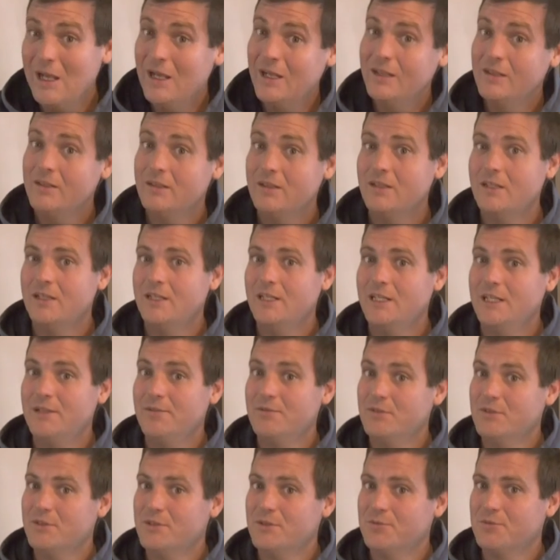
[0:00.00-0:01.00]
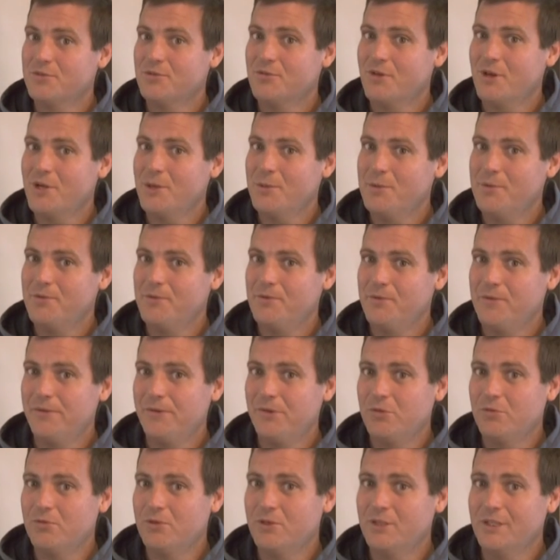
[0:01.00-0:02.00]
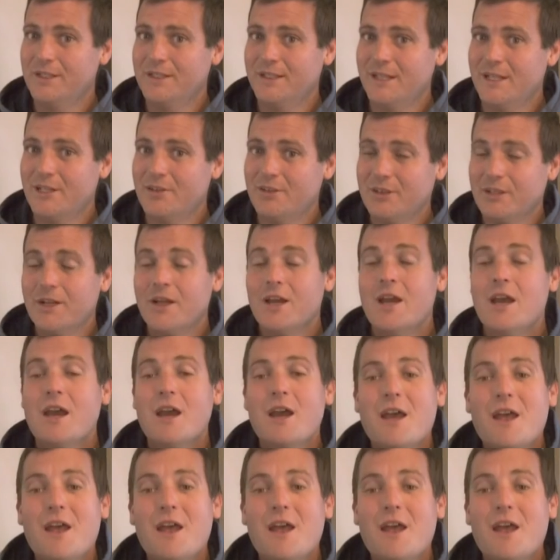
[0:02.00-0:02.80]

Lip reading: and even subscribe if you feel really daring.